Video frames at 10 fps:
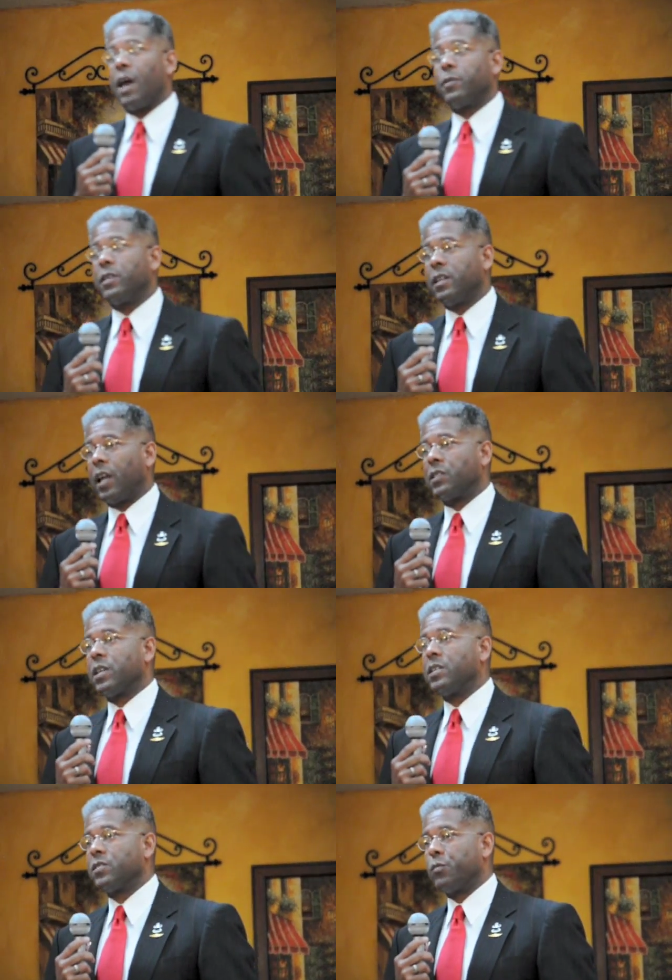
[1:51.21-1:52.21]
happen in the United
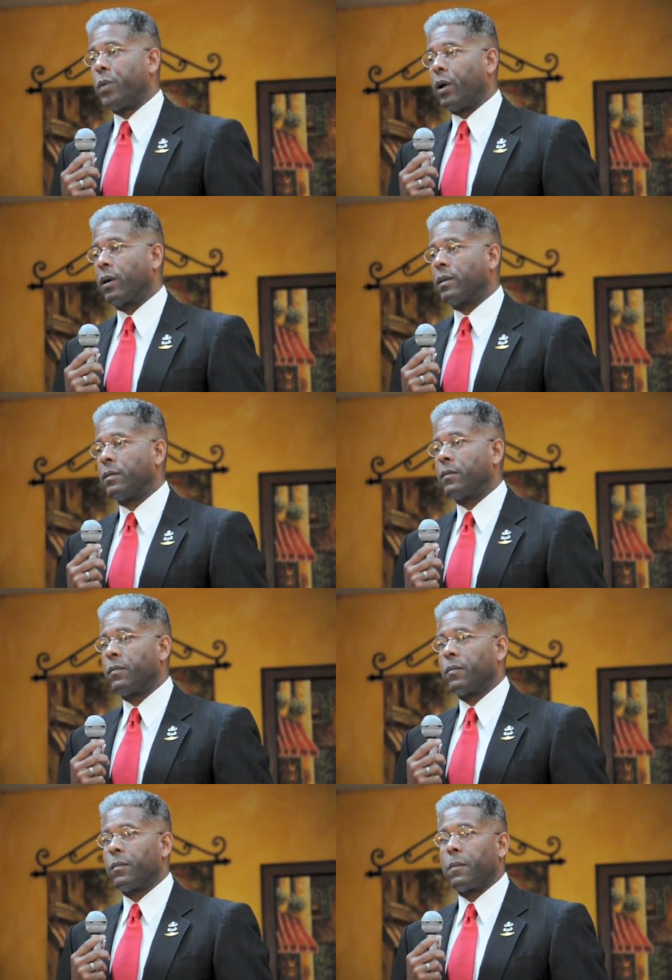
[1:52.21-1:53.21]
States of America,
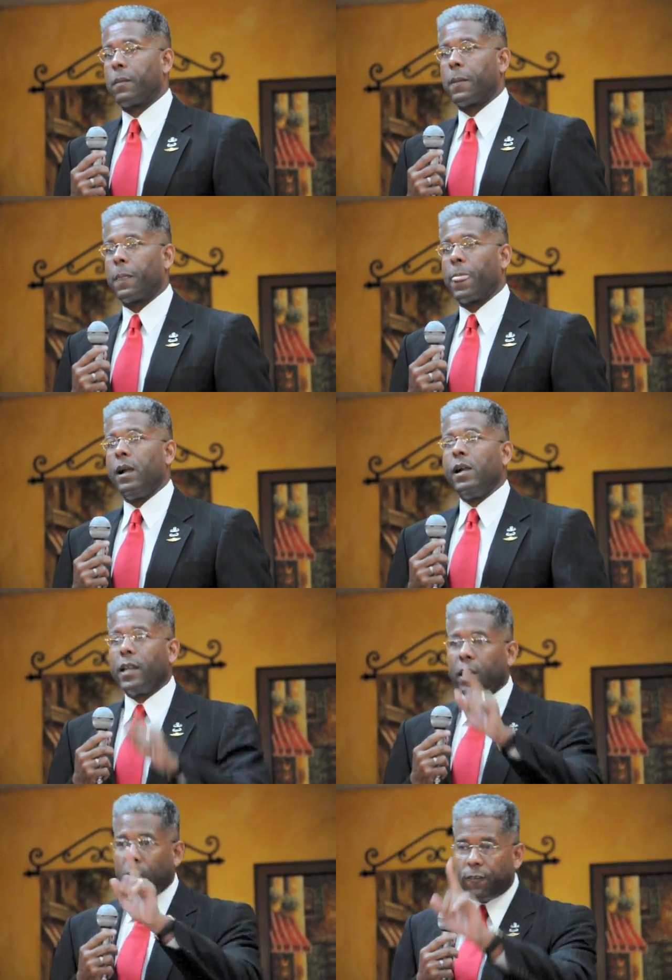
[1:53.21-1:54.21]

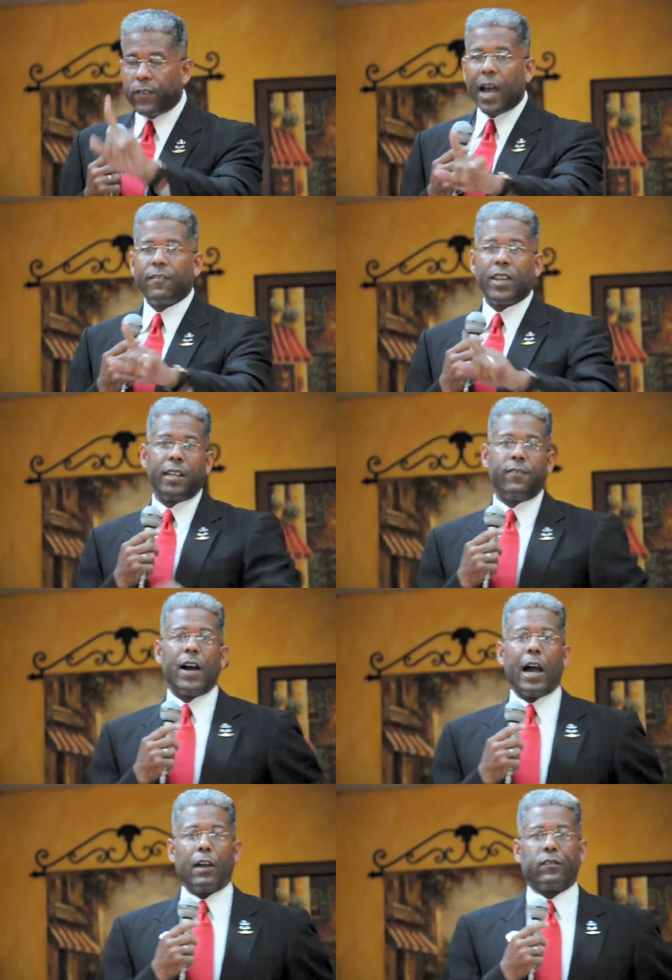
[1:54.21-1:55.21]
get on
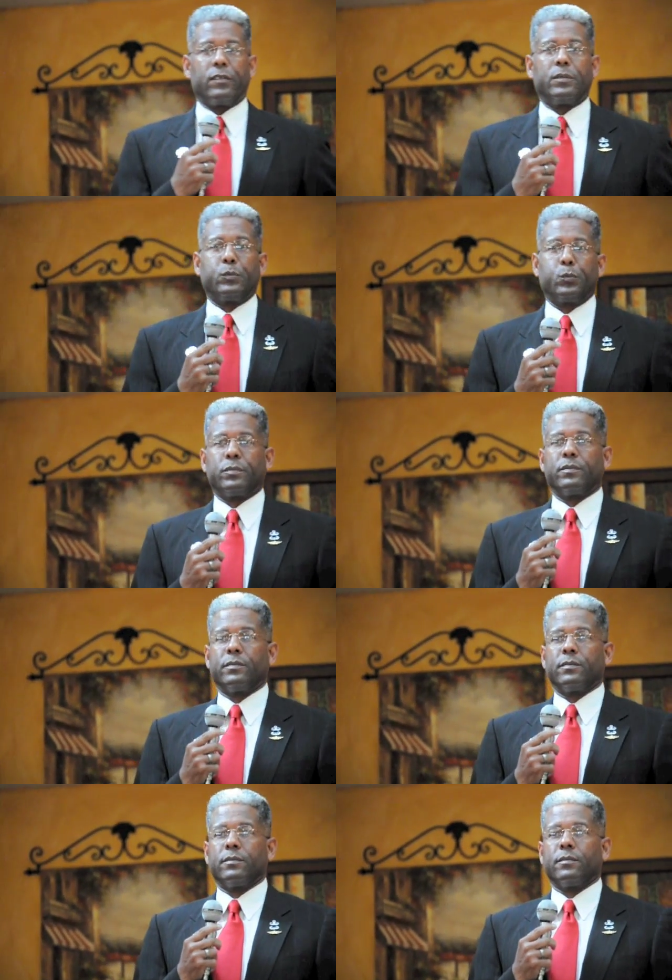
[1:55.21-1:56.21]
595
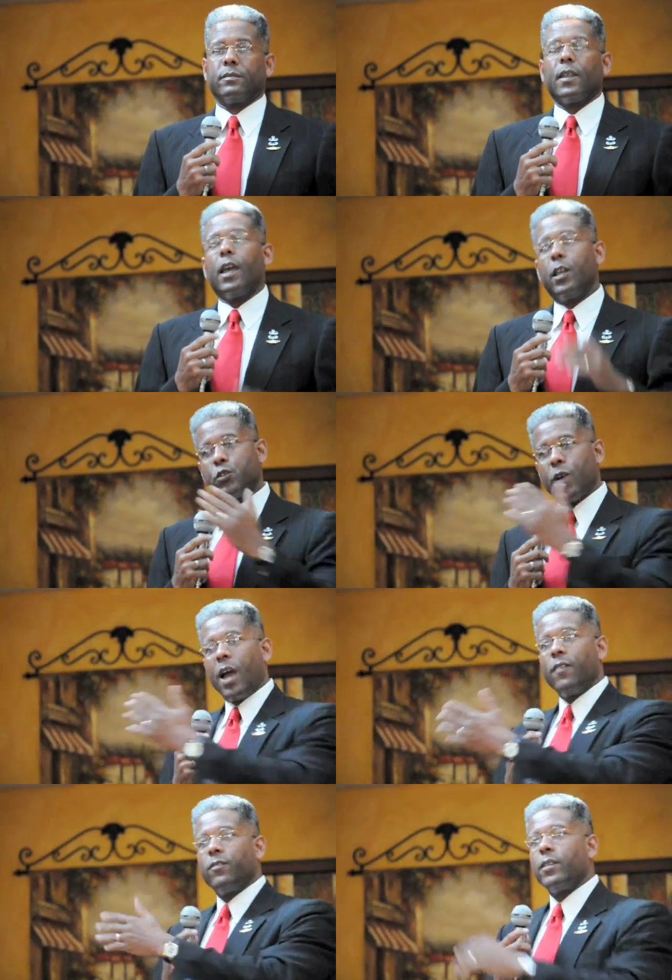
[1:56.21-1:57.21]
and
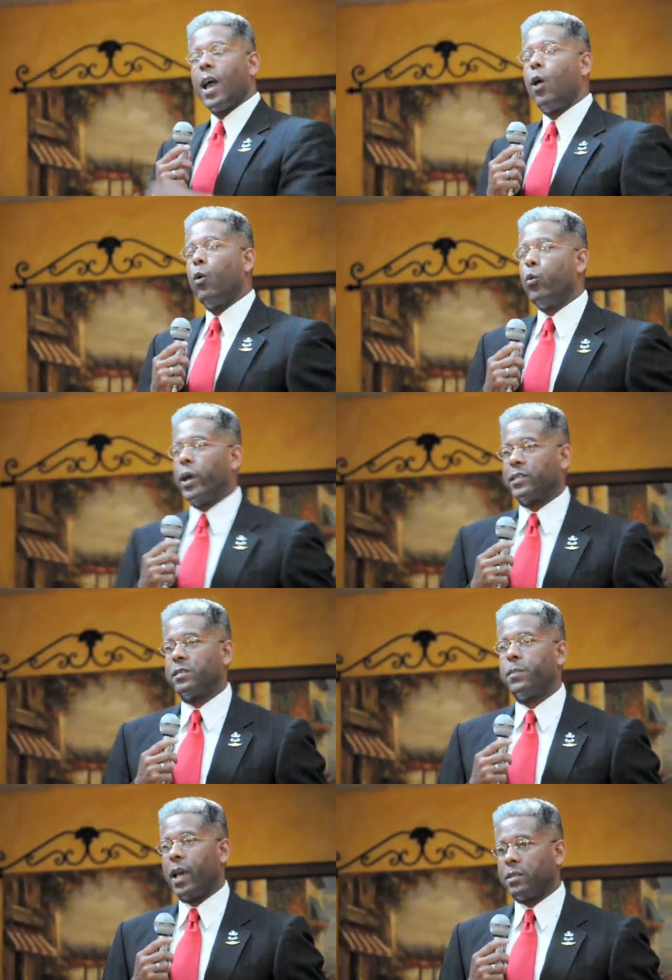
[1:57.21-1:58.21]
drive out
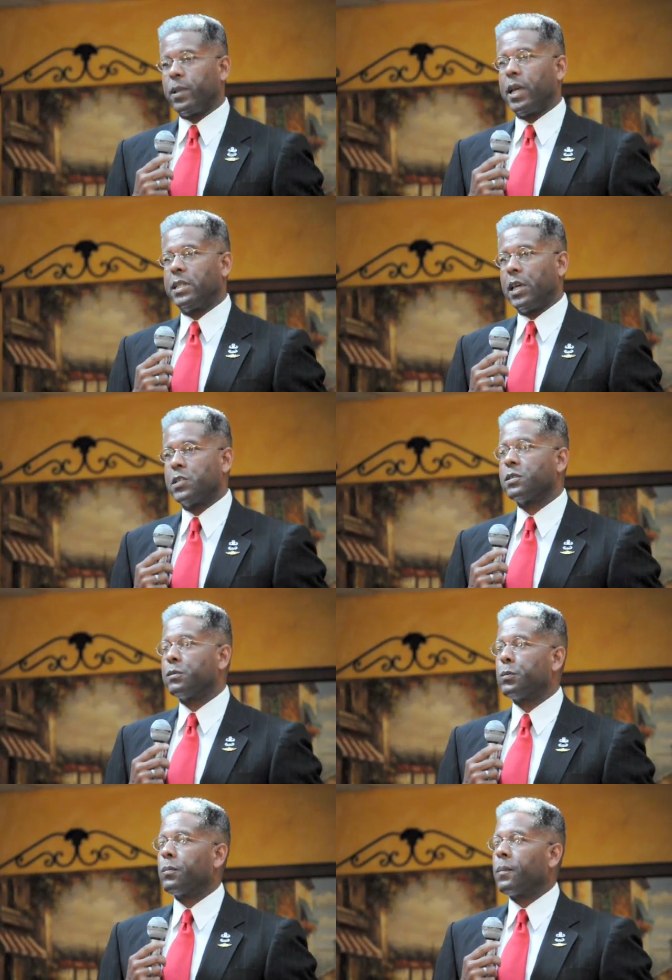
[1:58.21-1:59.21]
west past Plantation
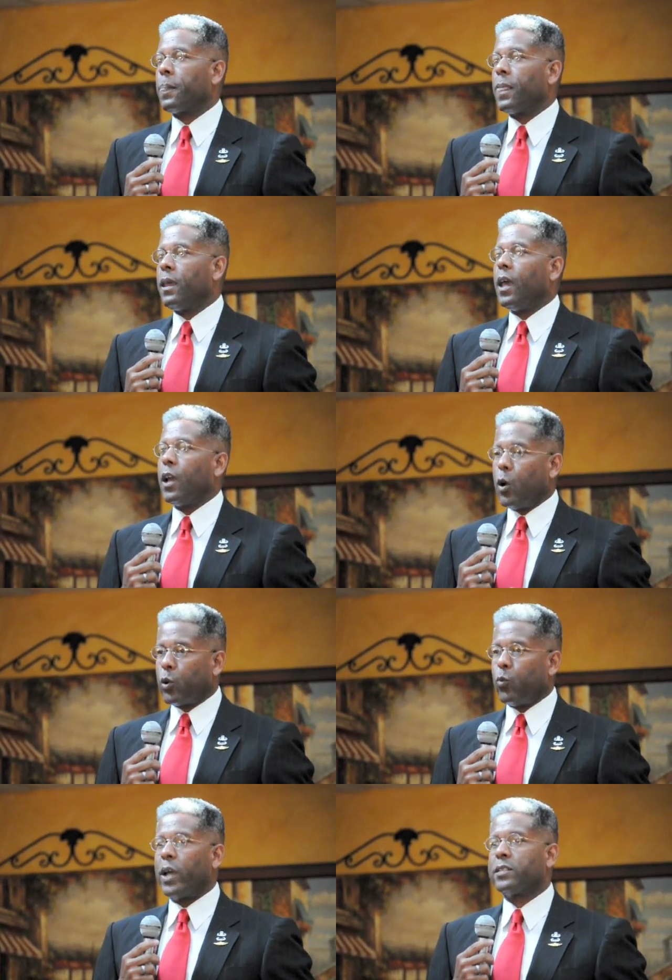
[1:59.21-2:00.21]
and go
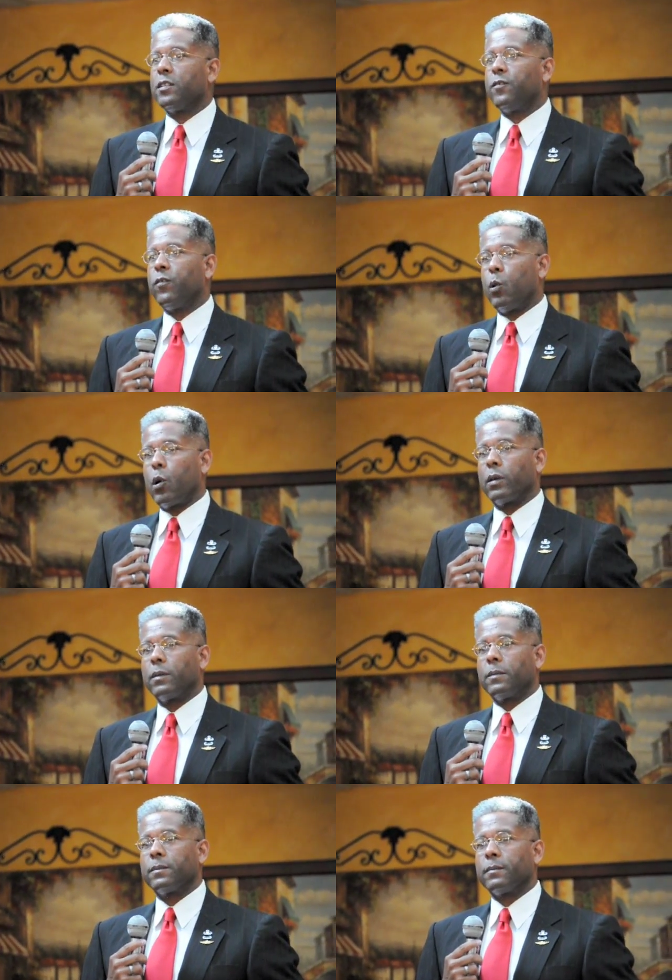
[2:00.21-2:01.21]
to Western Florida
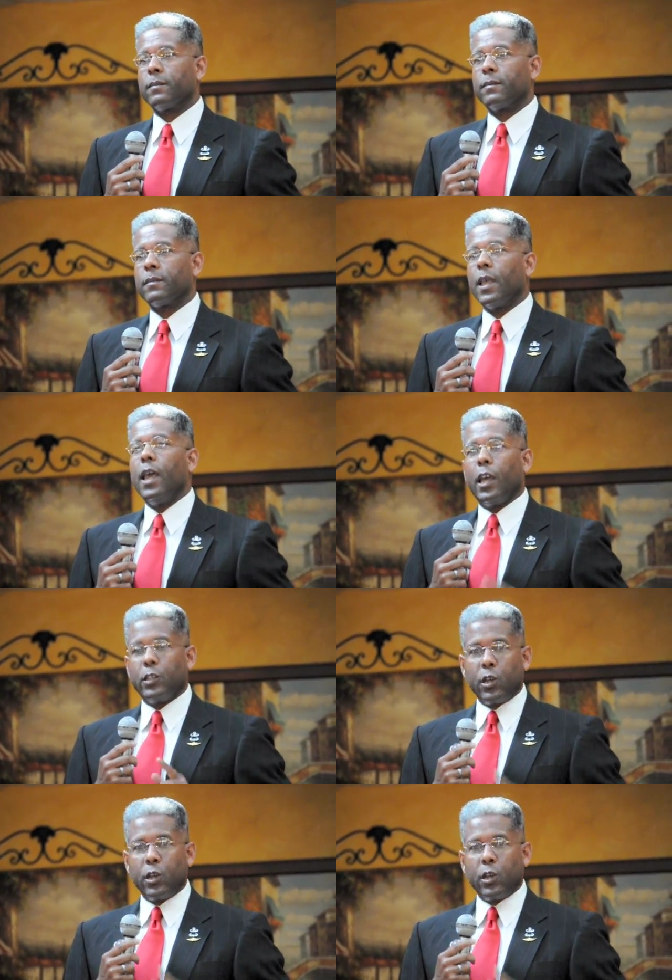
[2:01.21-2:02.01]
and